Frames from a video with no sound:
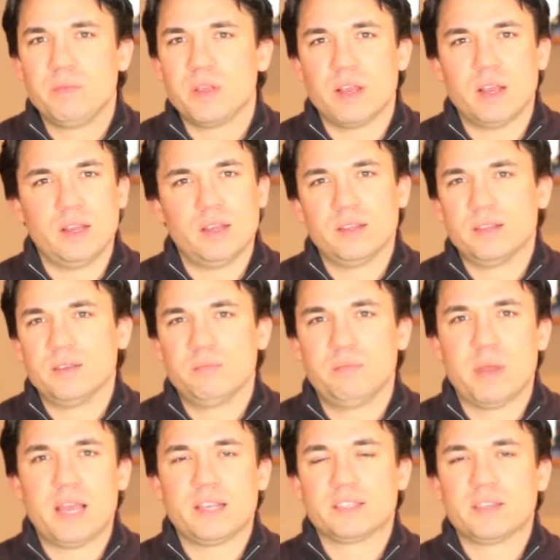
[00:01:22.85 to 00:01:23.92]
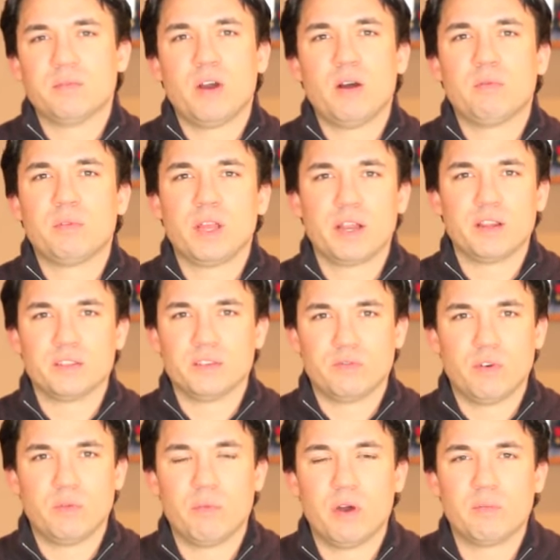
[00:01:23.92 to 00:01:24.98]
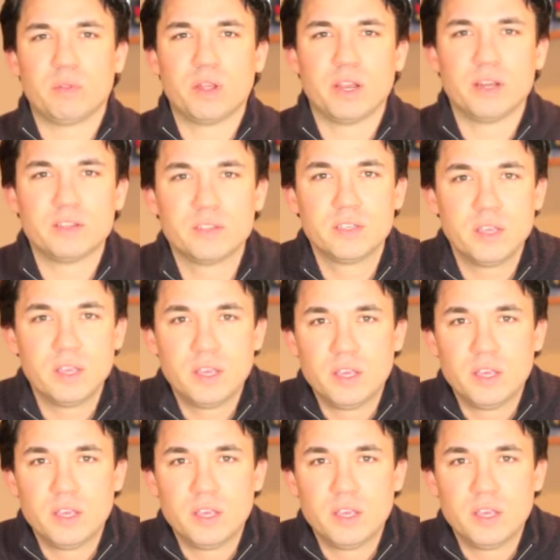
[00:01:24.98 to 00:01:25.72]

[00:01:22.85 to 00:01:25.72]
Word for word: uh, basketball players and football players